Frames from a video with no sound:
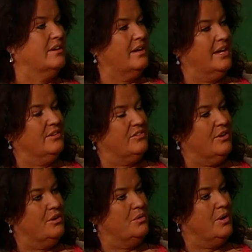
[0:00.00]
and
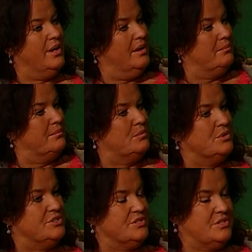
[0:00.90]
so
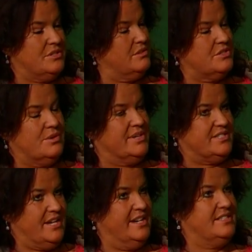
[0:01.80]
we're just so
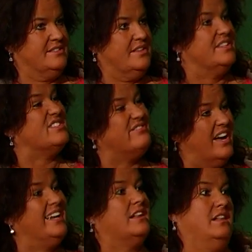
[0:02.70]
excited that this
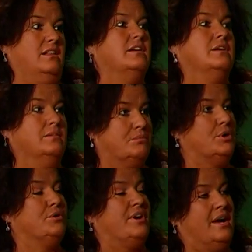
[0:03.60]
vital
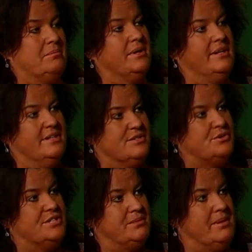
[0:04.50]
program is
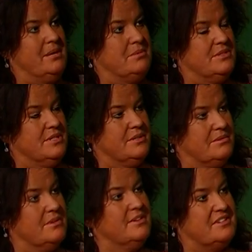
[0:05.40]
going to be able to
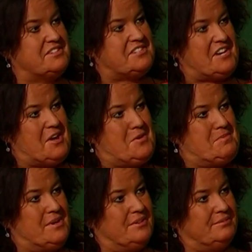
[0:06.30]
stay open.